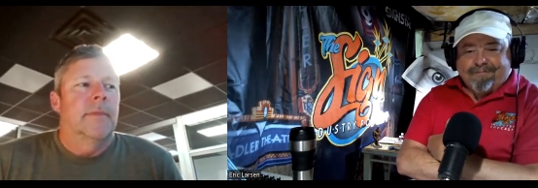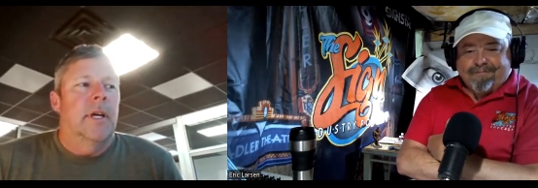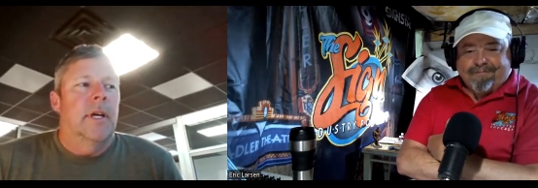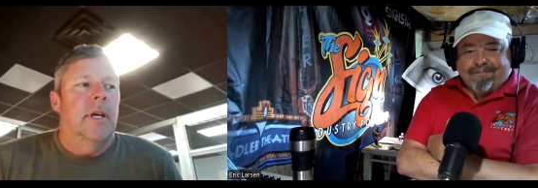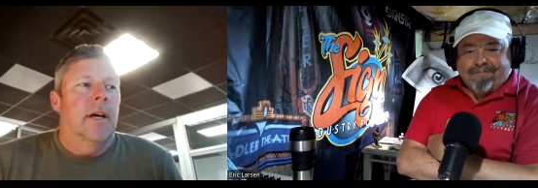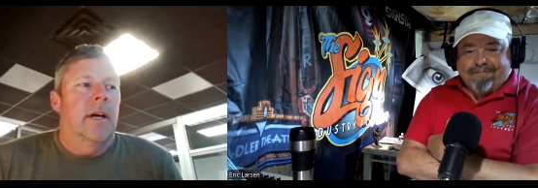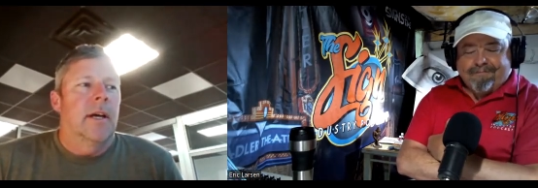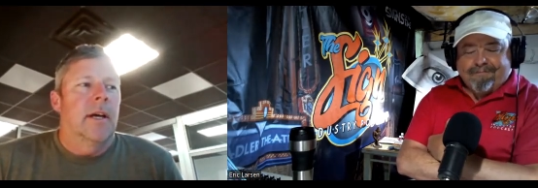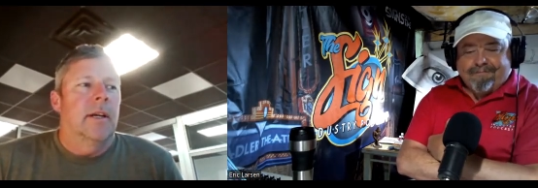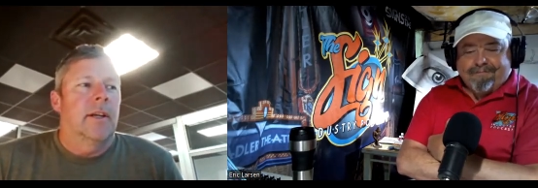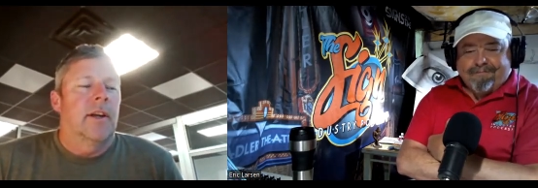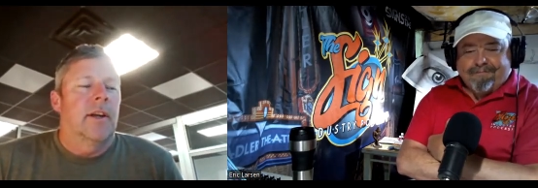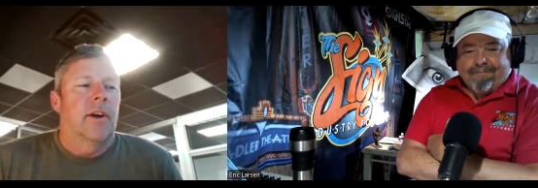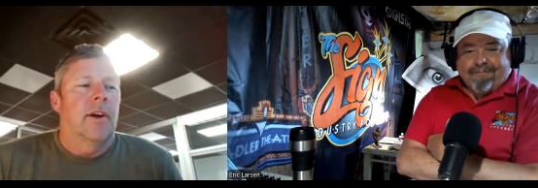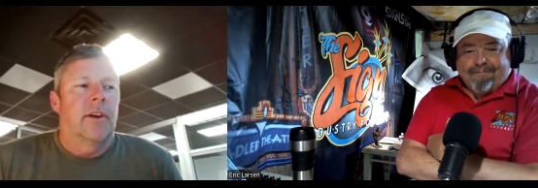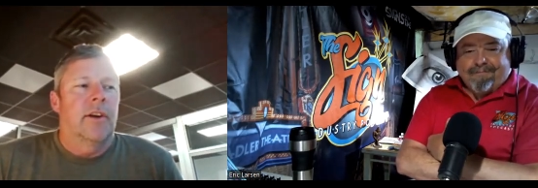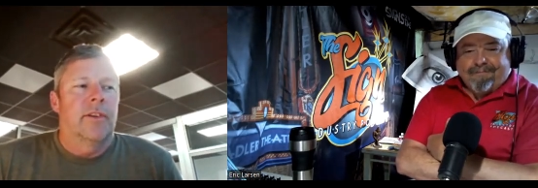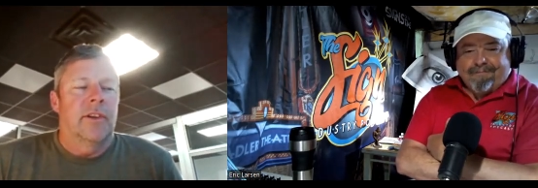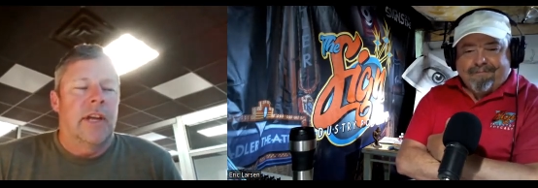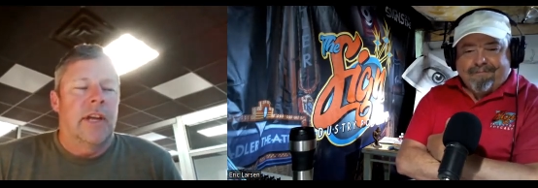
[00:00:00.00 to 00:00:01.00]
Speaker 1: uh,
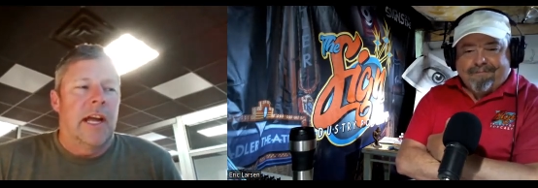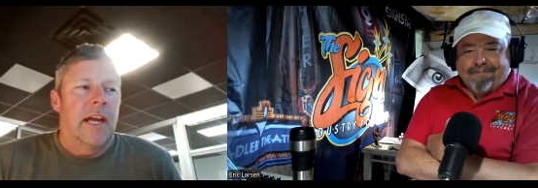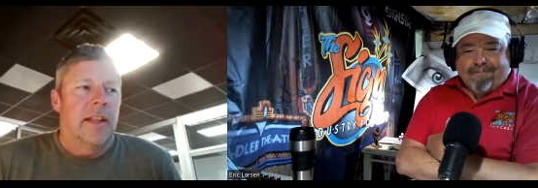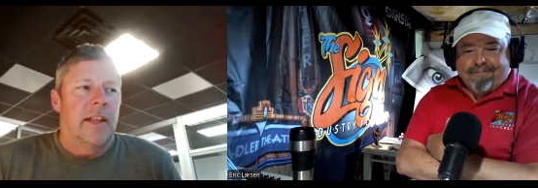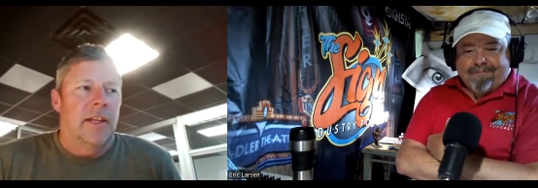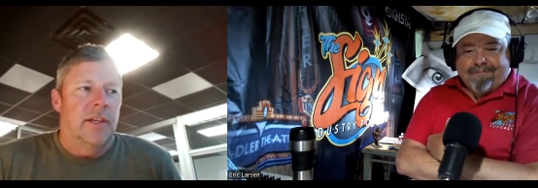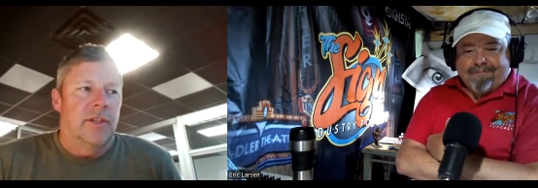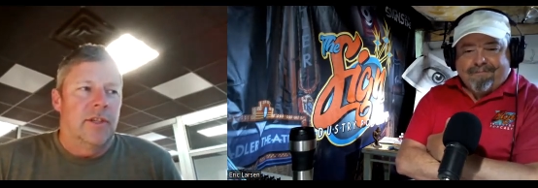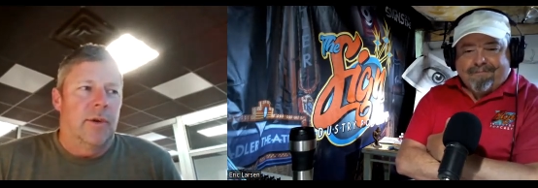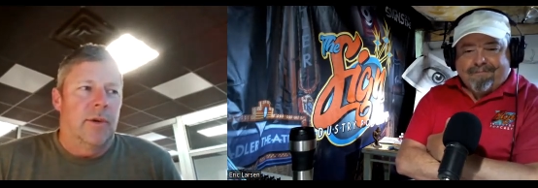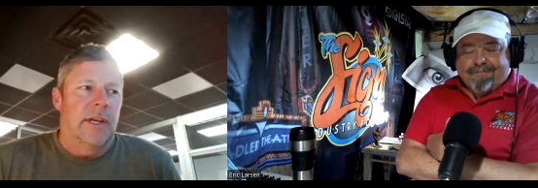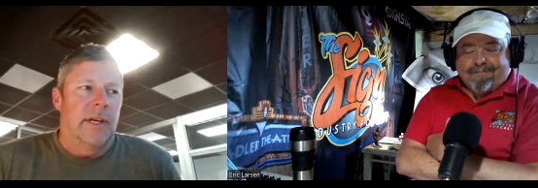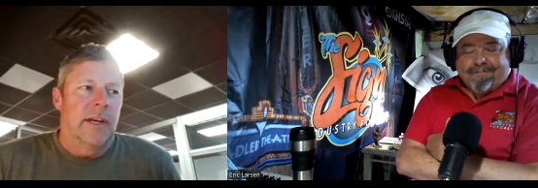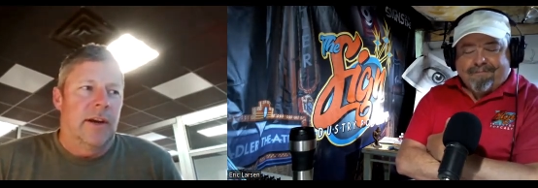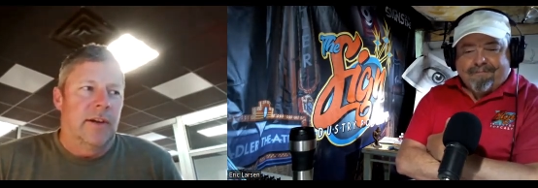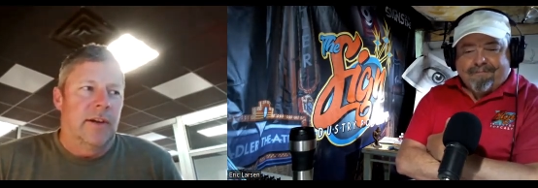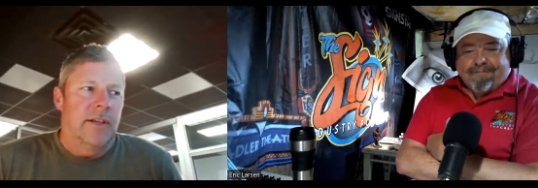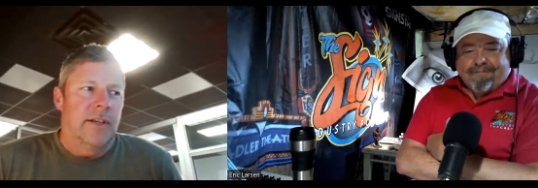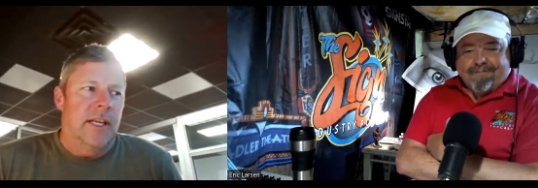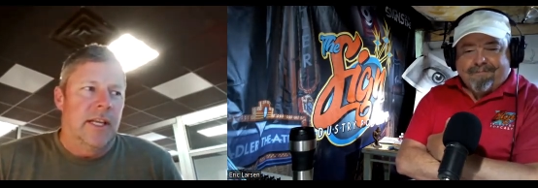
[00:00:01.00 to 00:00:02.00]
Kirk's the guy that joined
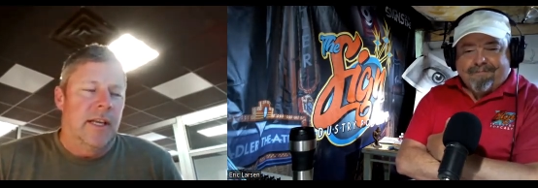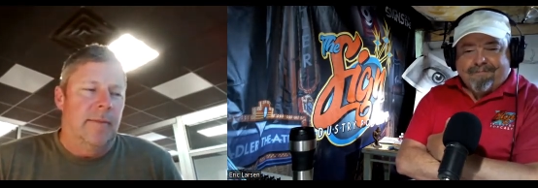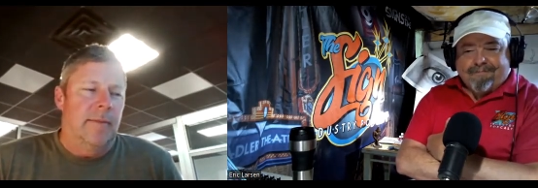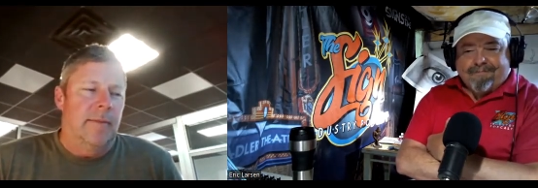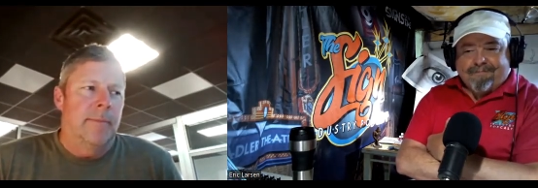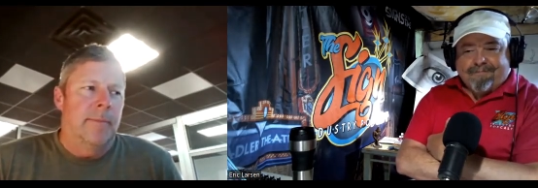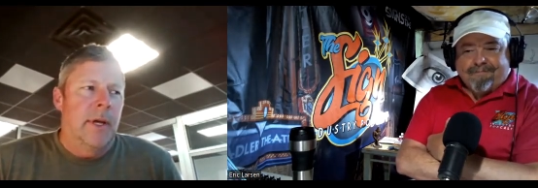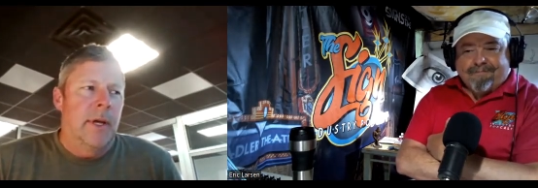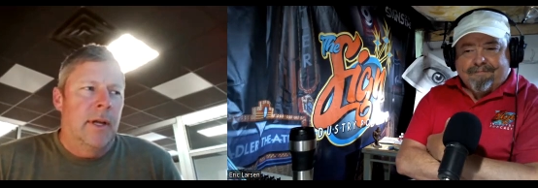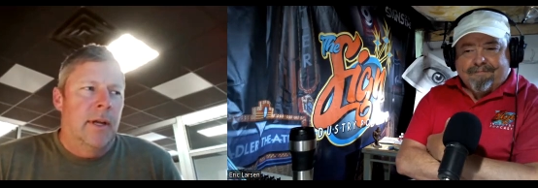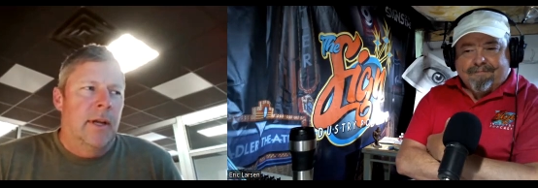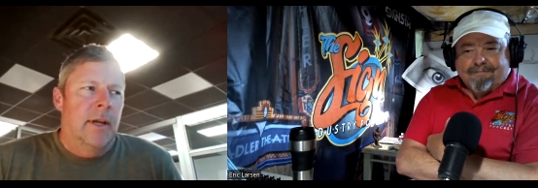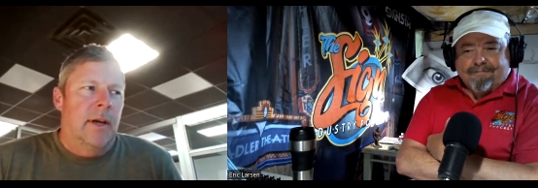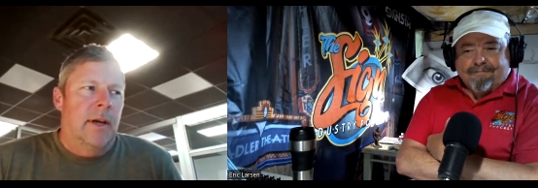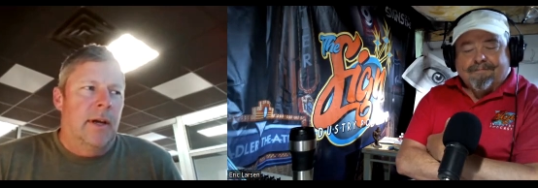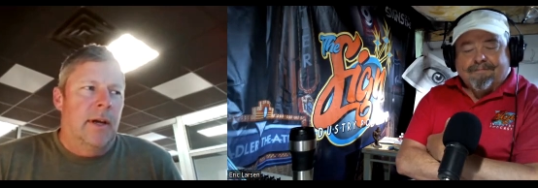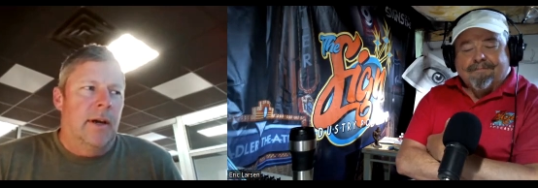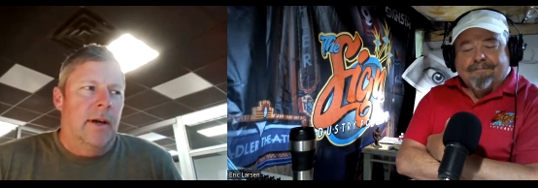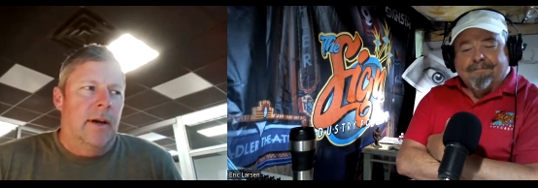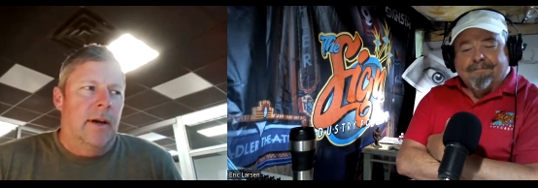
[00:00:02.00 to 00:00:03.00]
our team
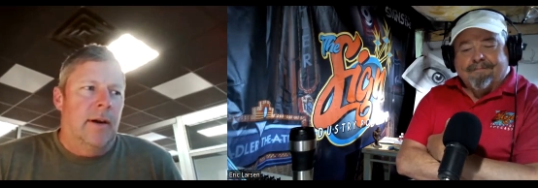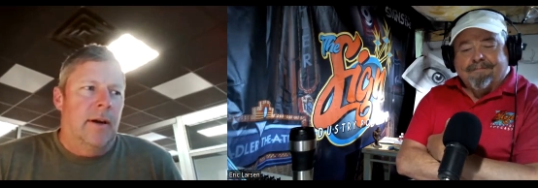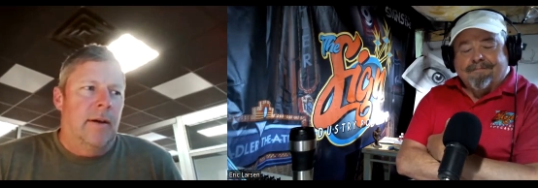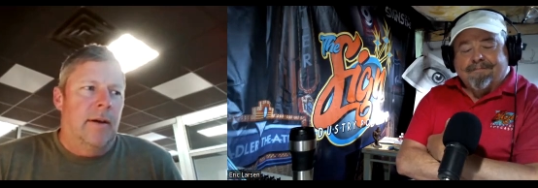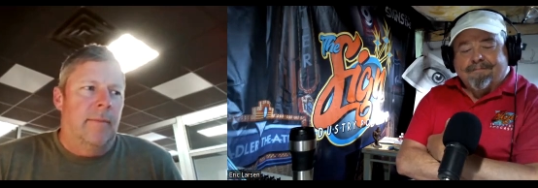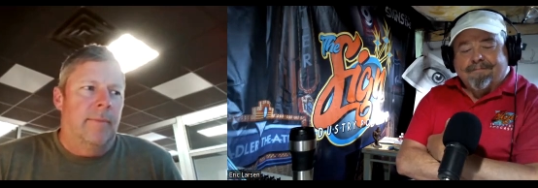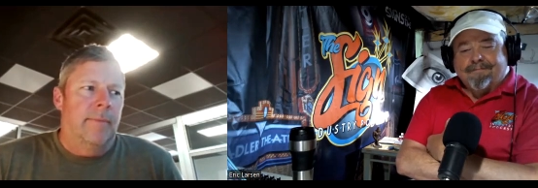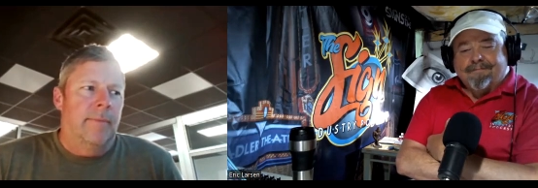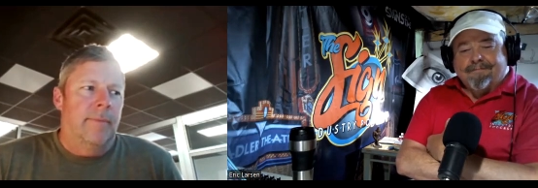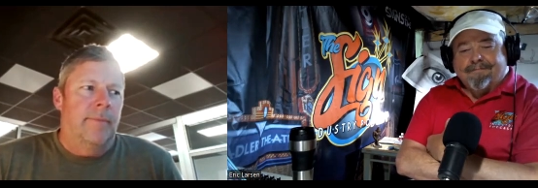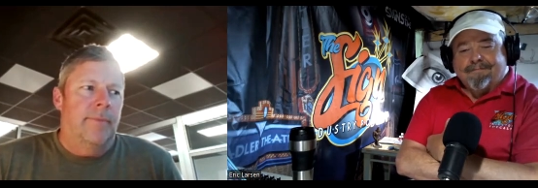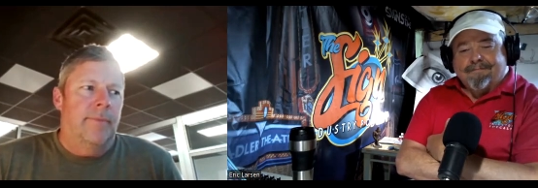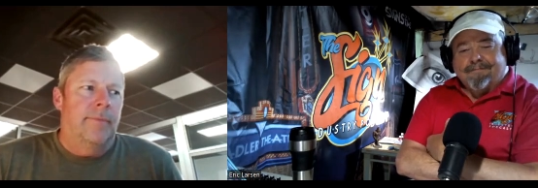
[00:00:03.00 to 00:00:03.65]
um,